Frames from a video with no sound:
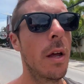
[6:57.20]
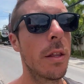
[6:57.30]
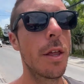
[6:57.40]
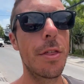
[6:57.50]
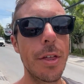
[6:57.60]

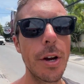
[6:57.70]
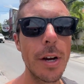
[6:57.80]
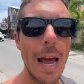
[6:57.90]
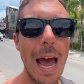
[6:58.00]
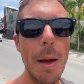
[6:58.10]
The
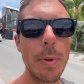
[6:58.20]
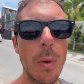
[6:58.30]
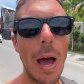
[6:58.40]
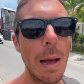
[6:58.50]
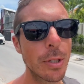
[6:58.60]
third app
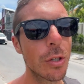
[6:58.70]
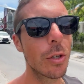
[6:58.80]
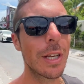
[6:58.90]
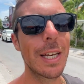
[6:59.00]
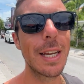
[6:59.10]
you
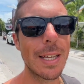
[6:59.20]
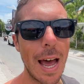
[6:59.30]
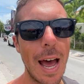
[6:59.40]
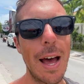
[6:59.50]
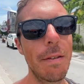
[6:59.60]
absolutely need to
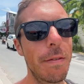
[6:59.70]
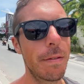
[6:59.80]
have,